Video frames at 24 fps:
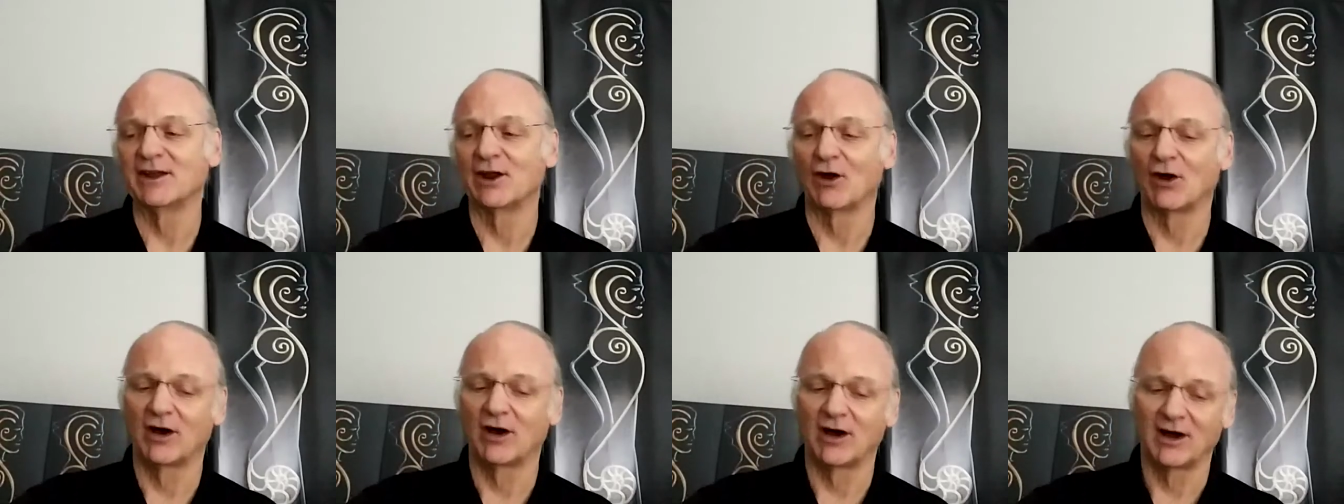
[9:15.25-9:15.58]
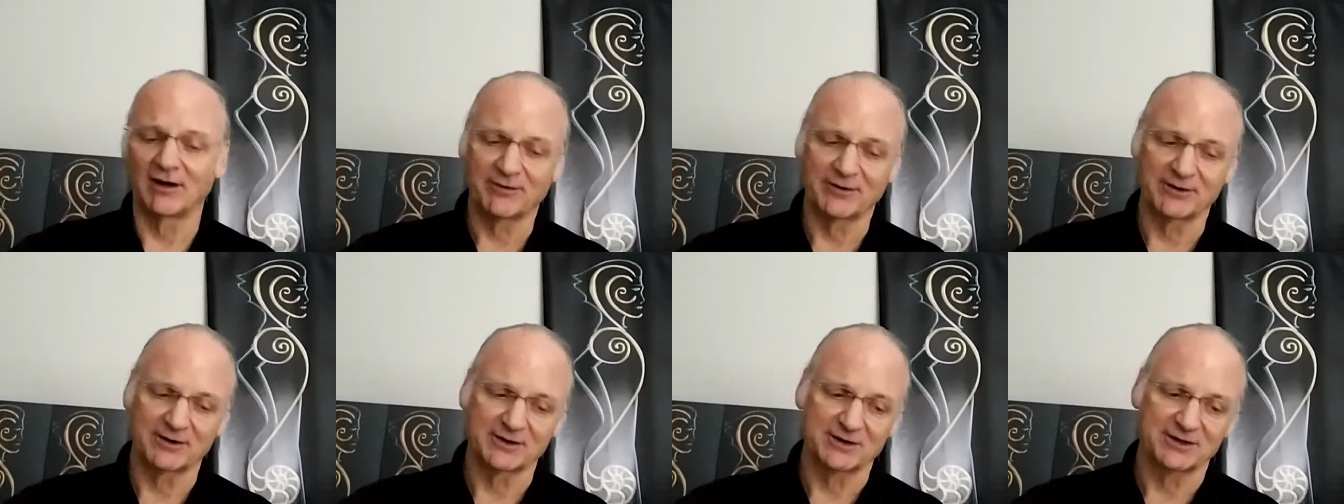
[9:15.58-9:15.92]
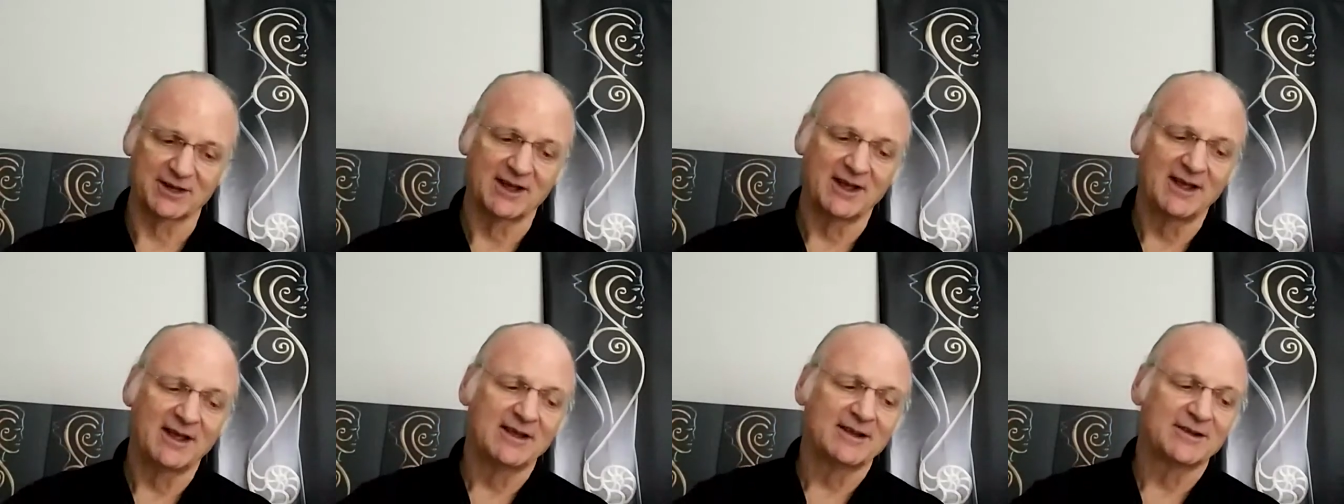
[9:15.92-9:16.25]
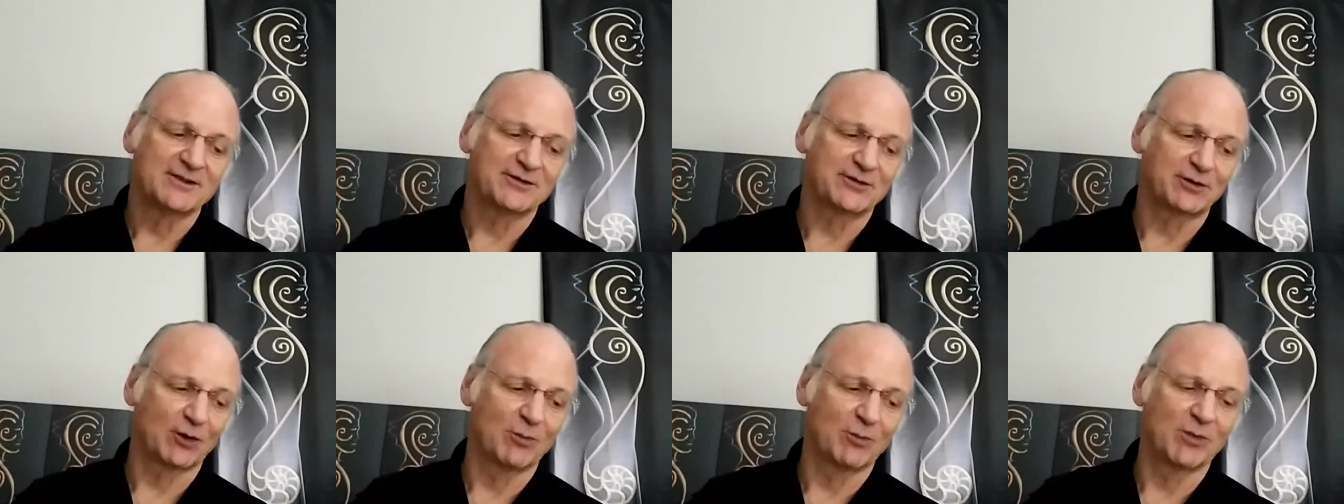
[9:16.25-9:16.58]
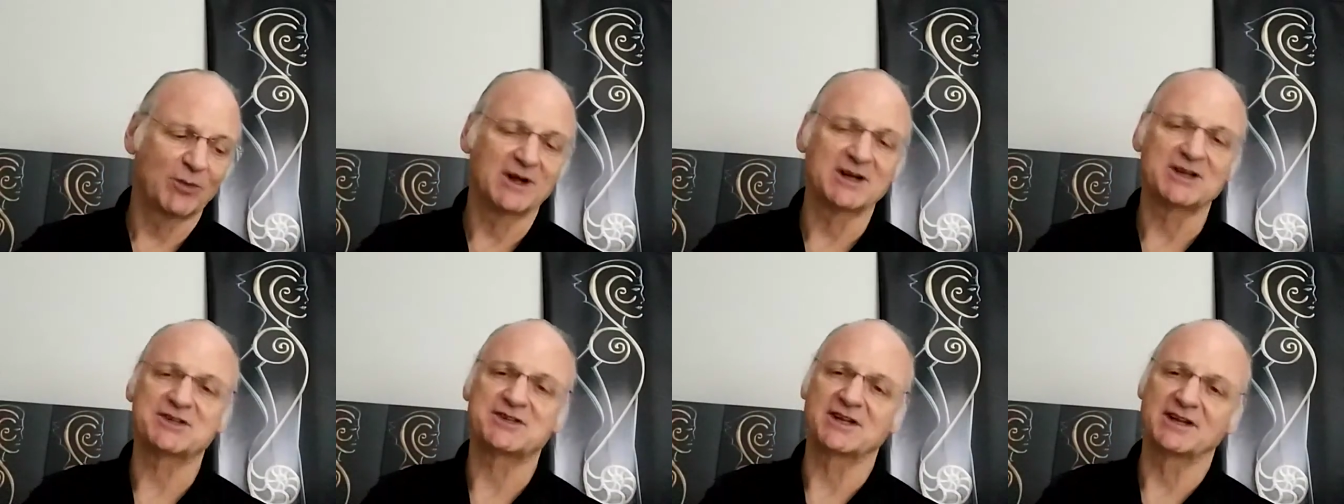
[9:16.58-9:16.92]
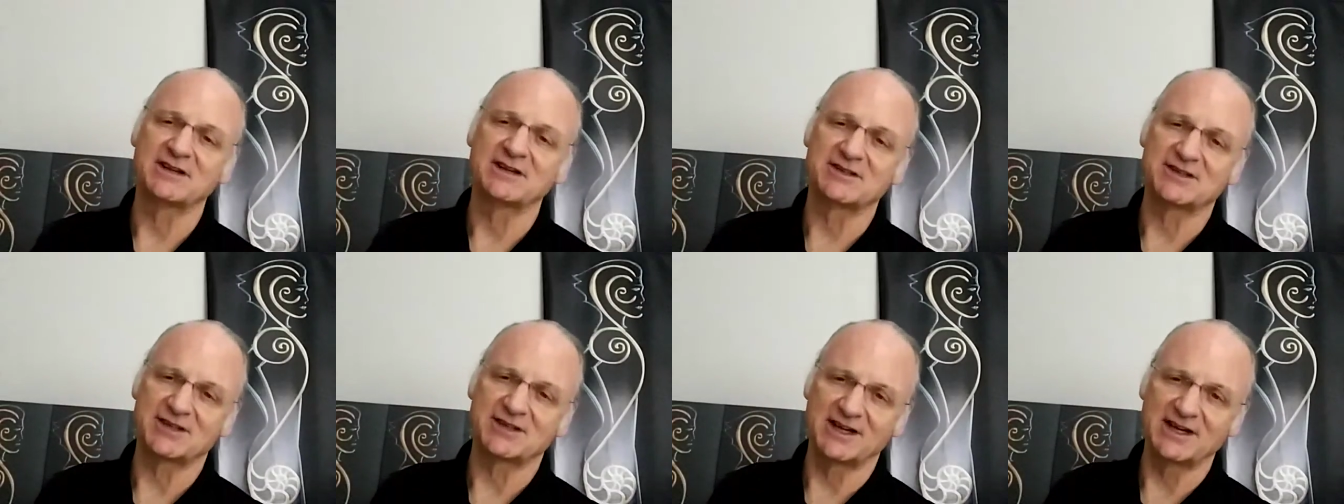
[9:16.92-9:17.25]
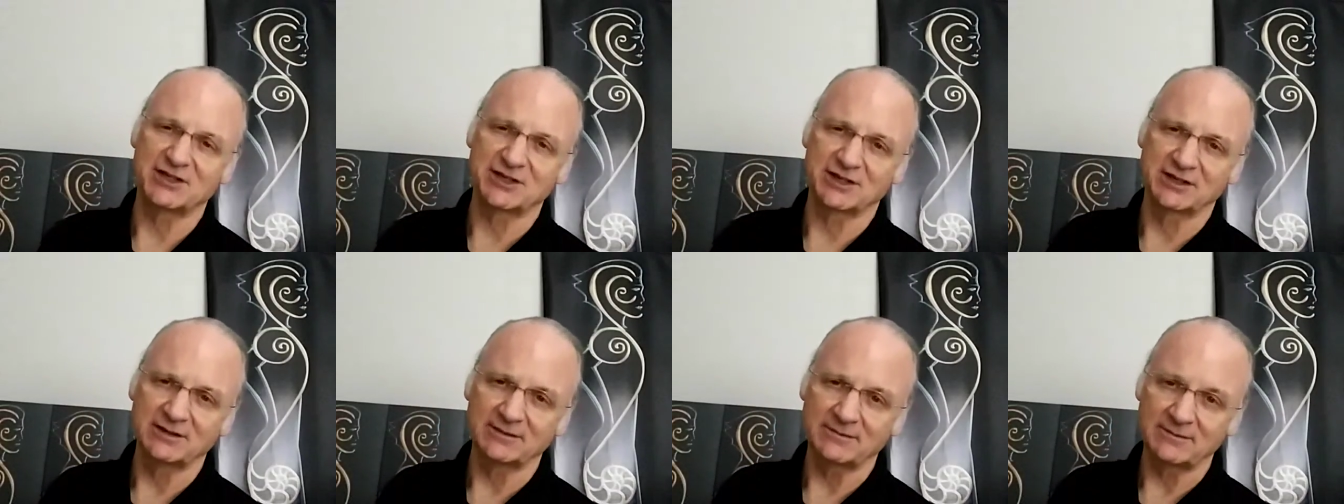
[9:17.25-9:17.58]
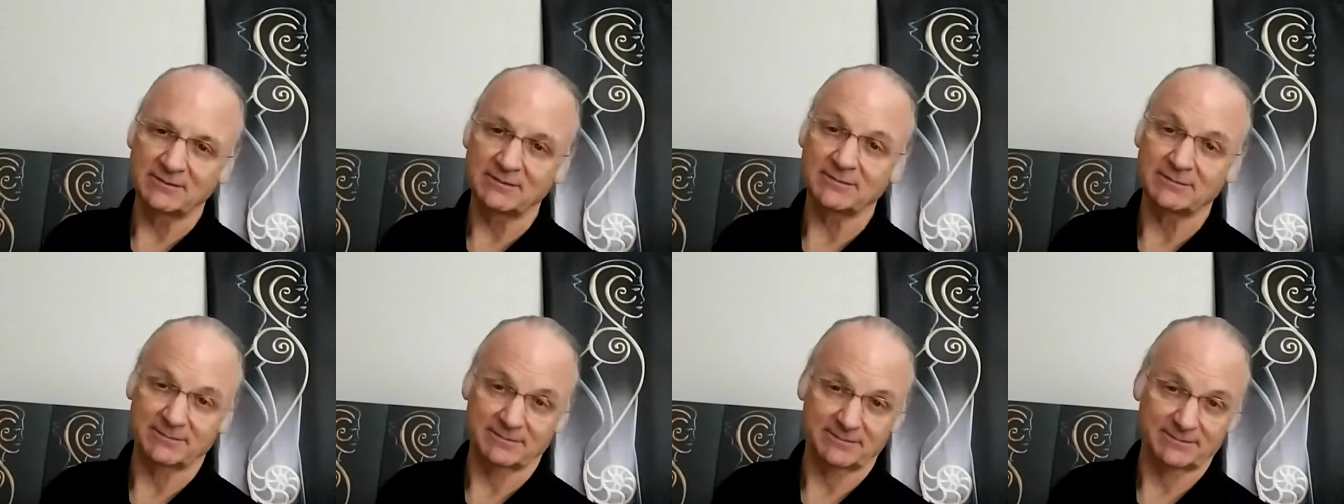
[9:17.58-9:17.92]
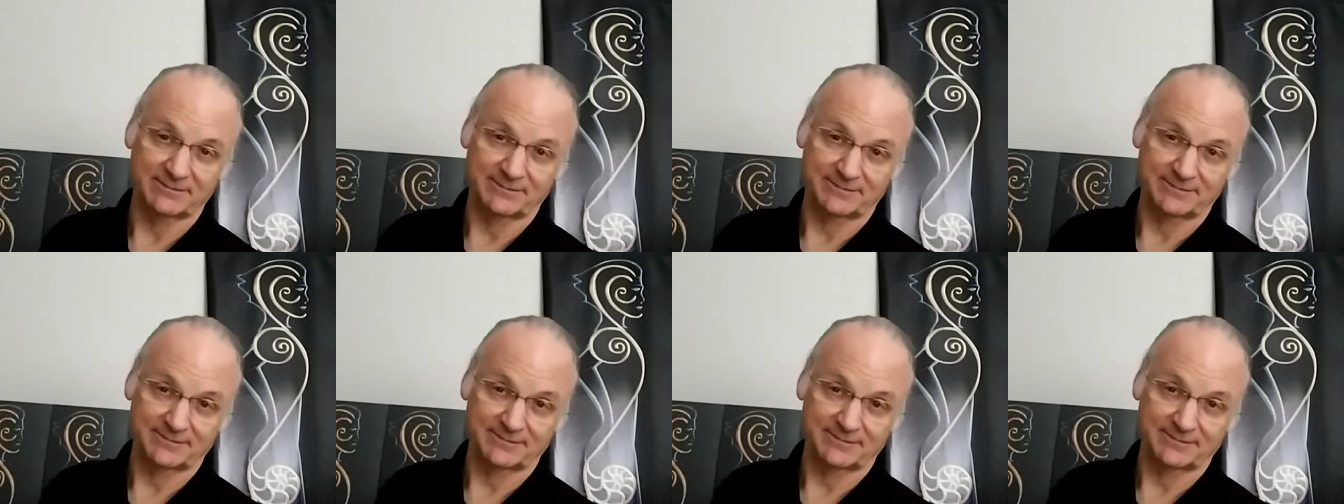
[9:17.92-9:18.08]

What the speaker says: that offers so much sensation.